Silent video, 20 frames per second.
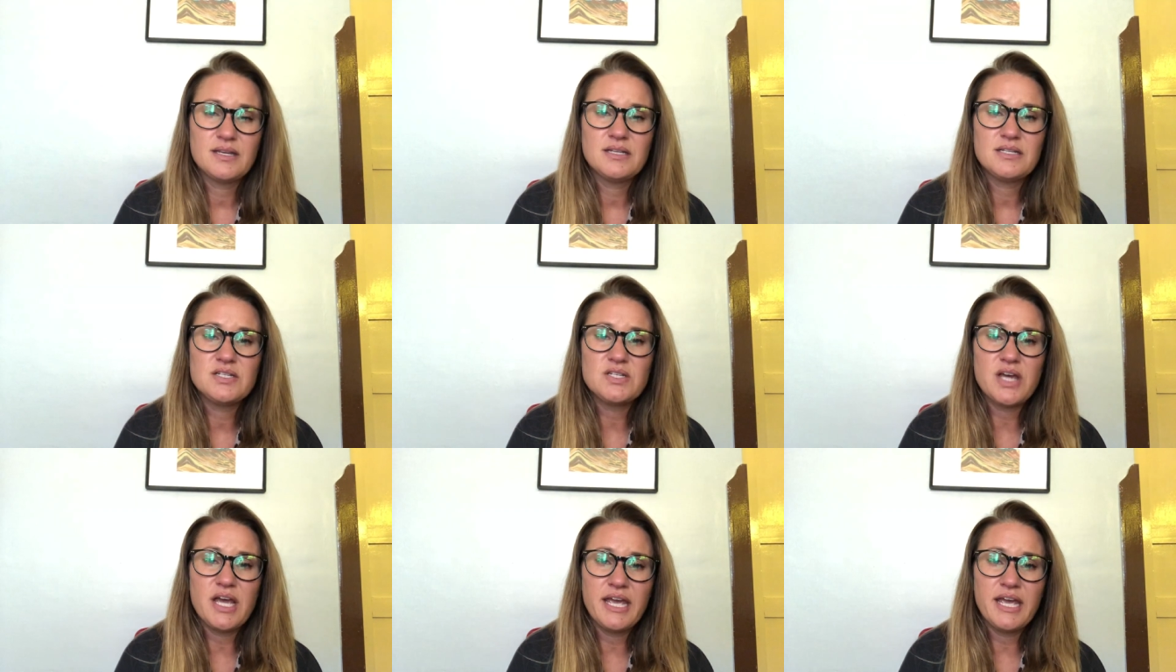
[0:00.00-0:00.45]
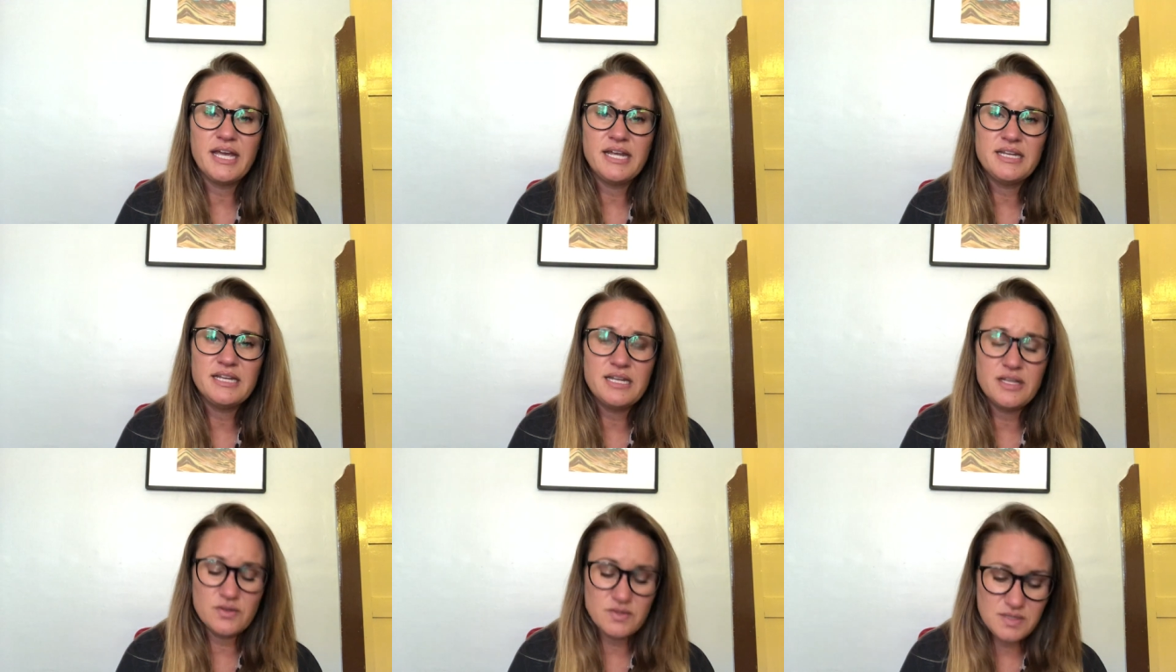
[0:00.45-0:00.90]
Diana
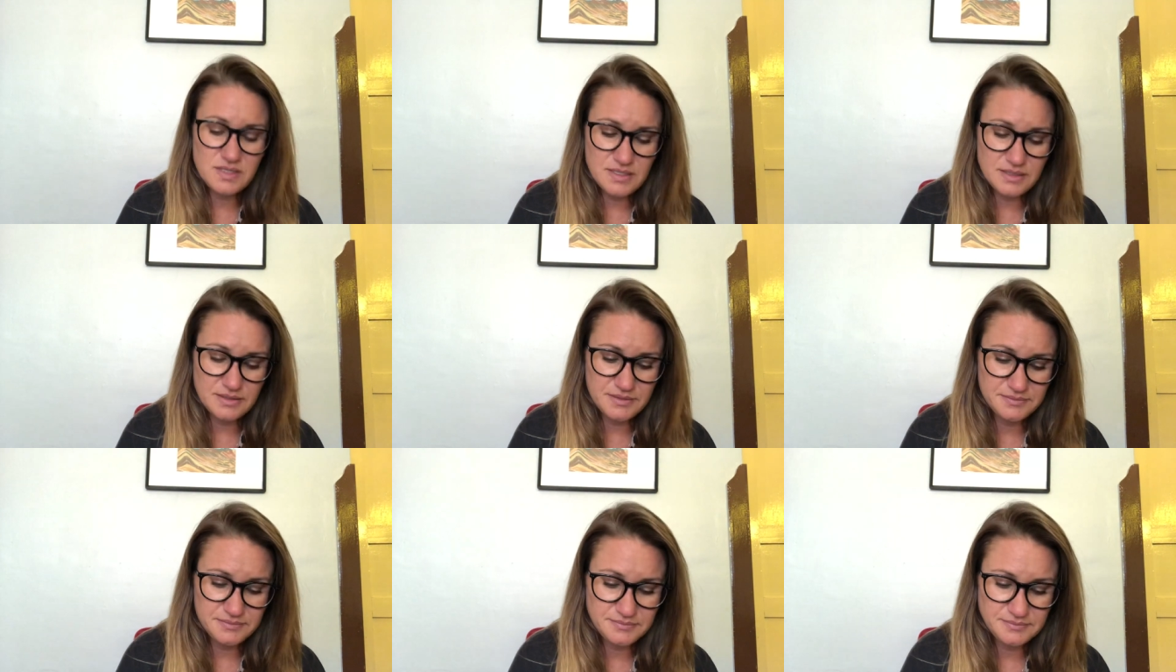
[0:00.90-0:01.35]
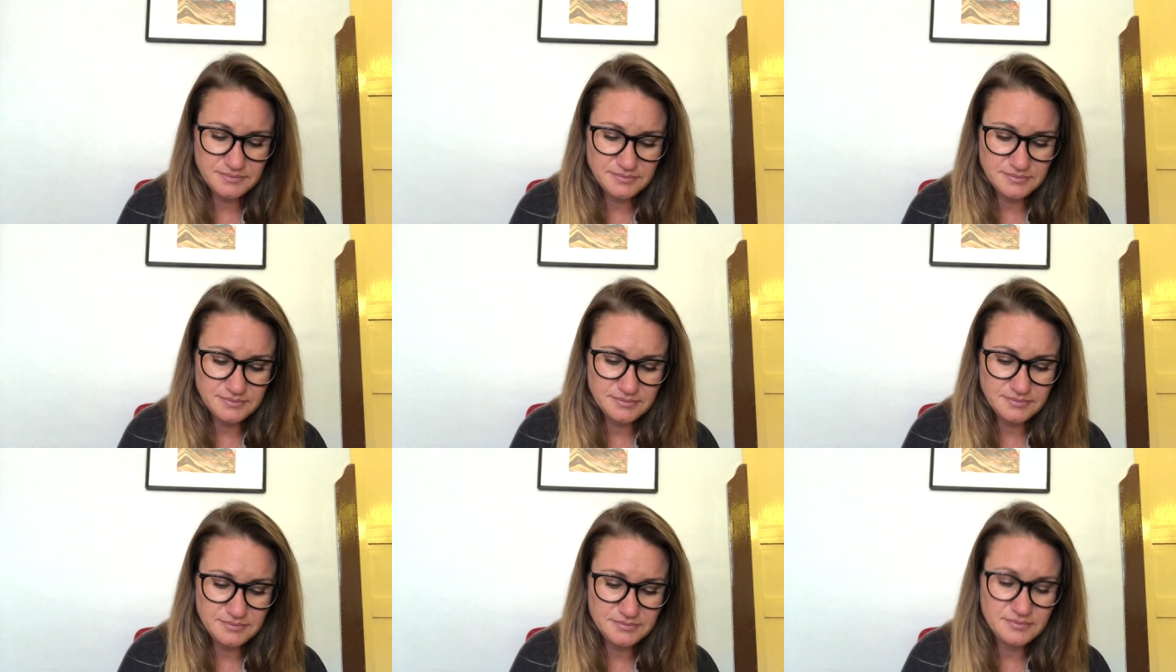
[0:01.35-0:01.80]
Nelson,
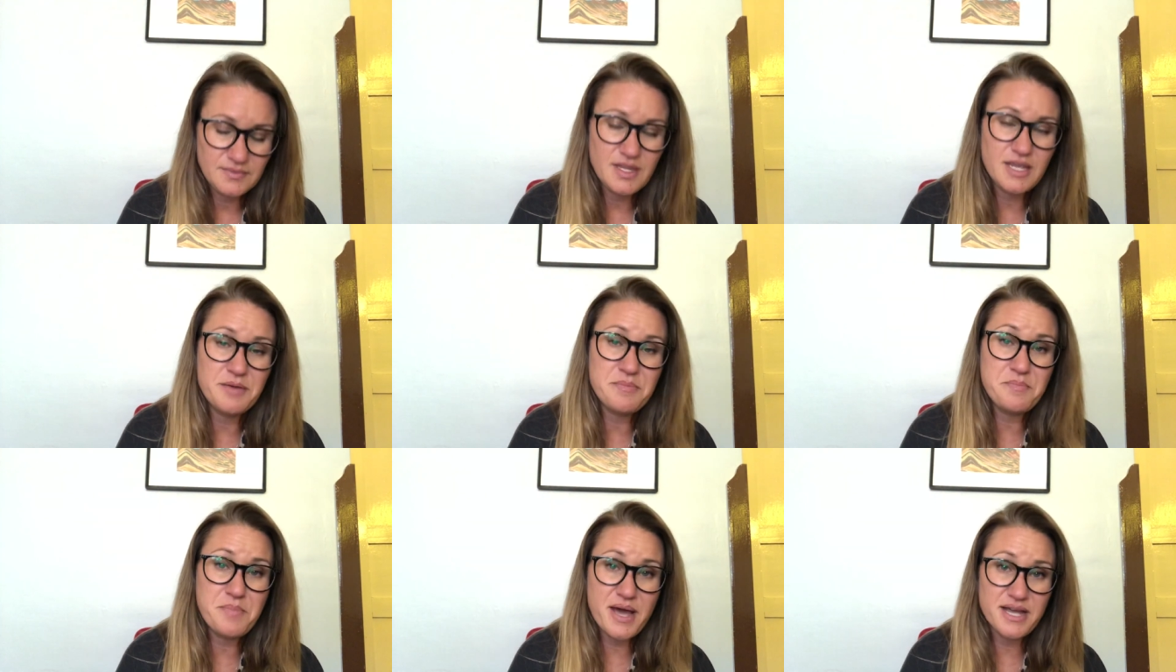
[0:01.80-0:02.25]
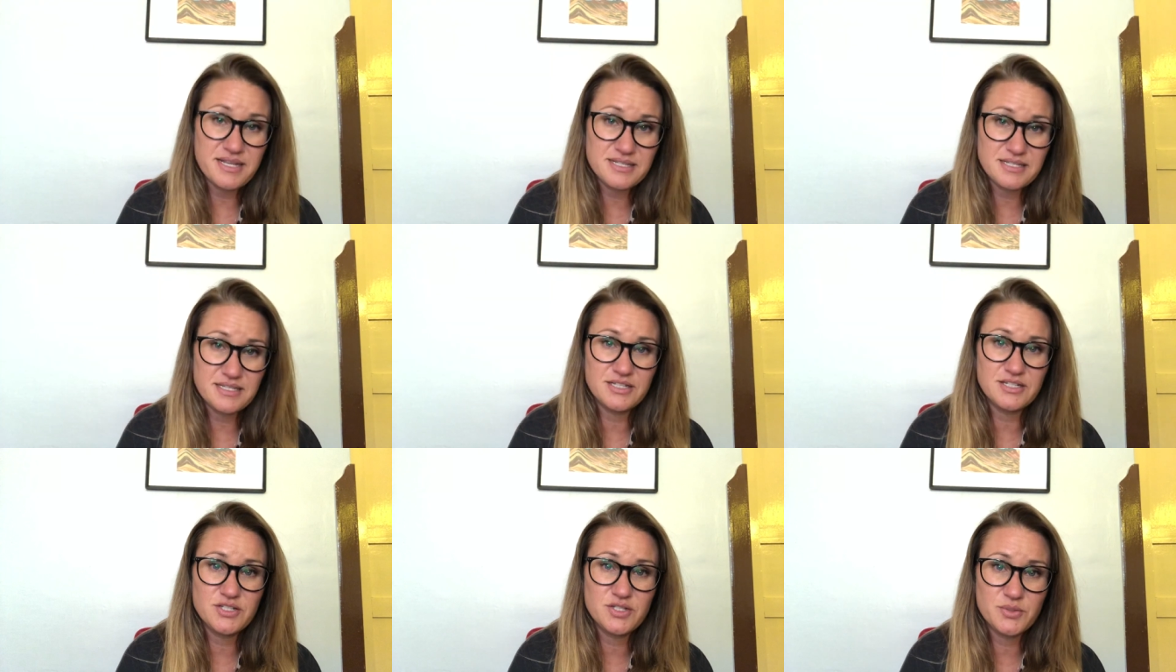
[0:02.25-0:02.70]

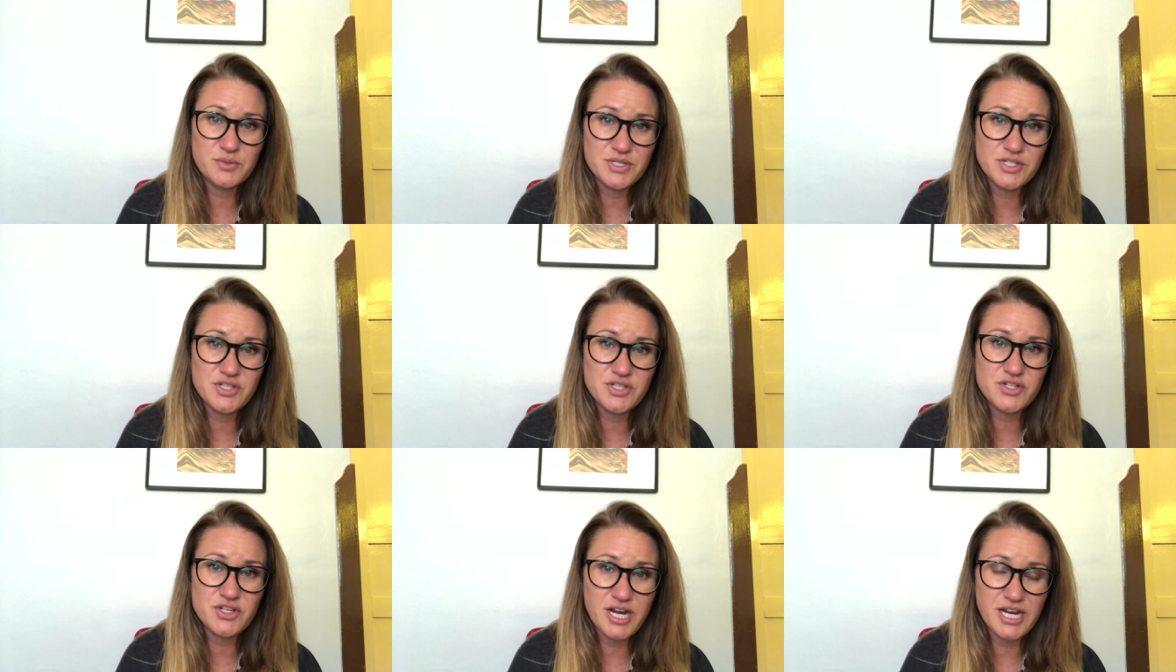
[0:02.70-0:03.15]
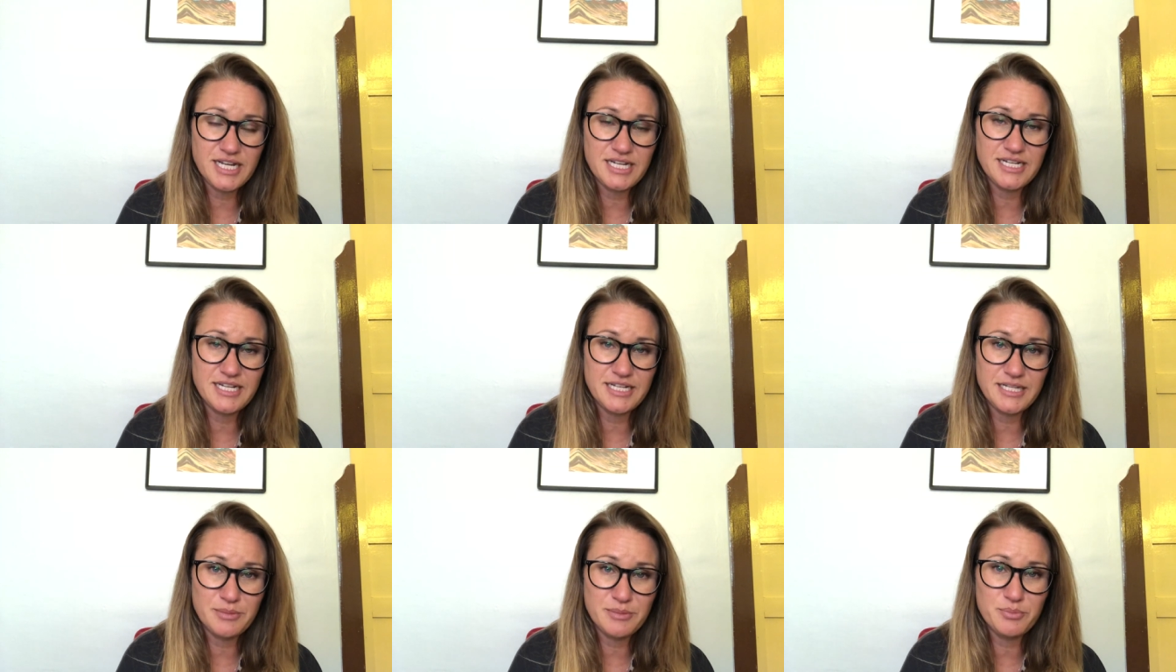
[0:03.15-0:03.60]
Ambassador to
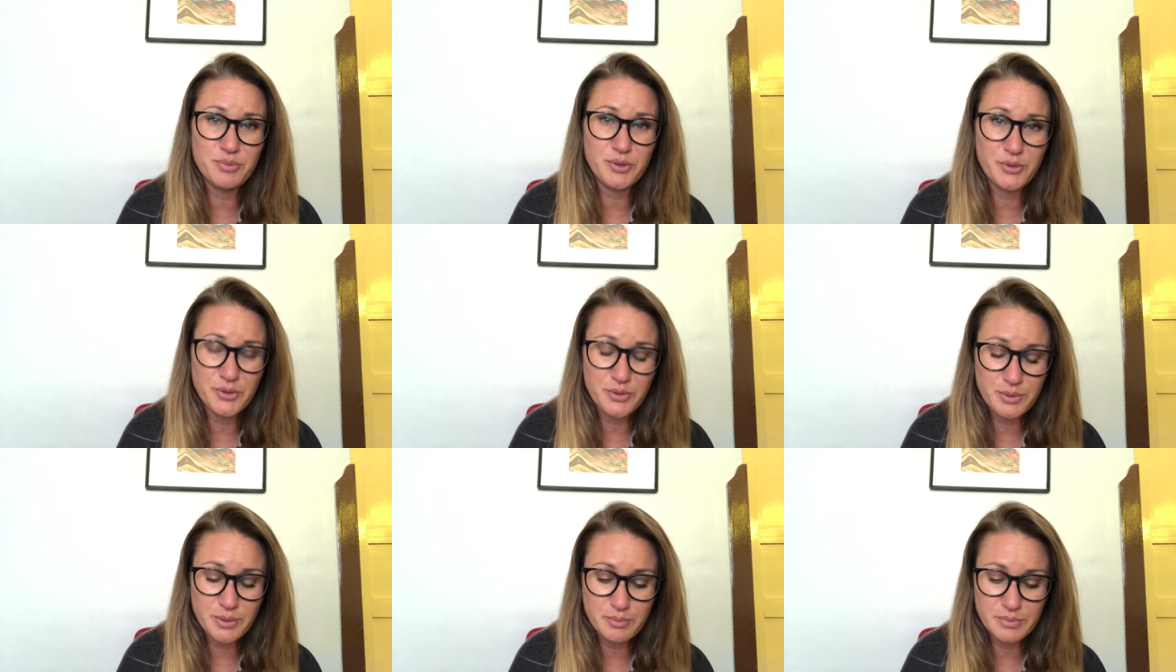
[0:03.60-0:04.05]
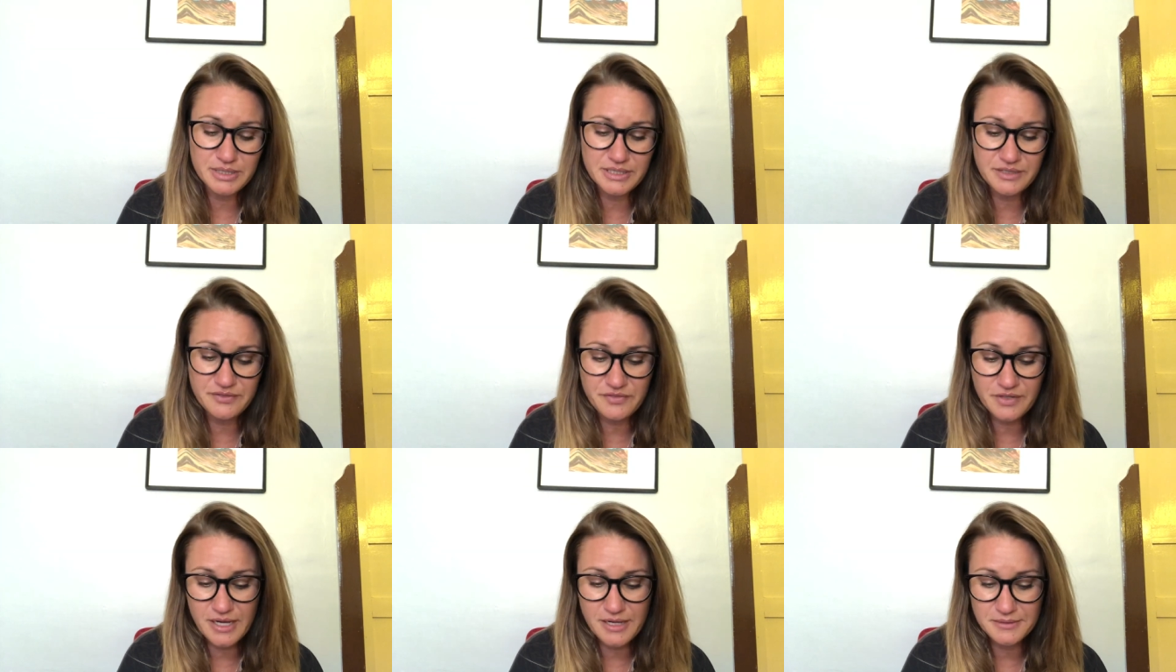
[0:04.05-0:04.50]
Australia in Peru and
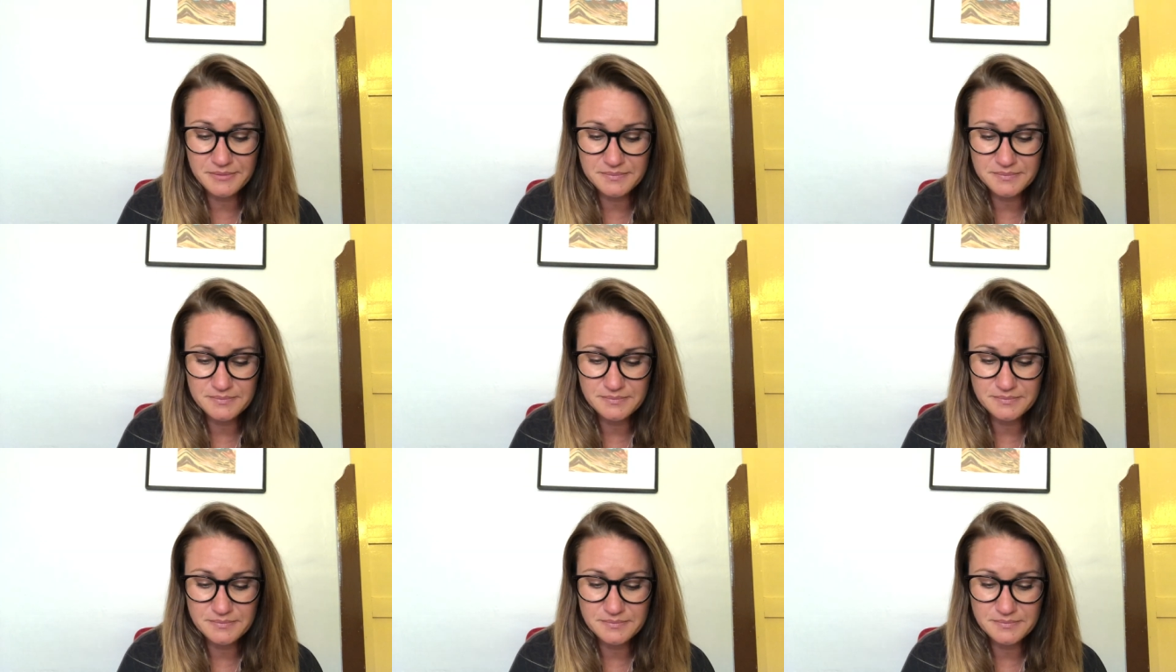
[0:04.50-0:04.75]
Bolivia.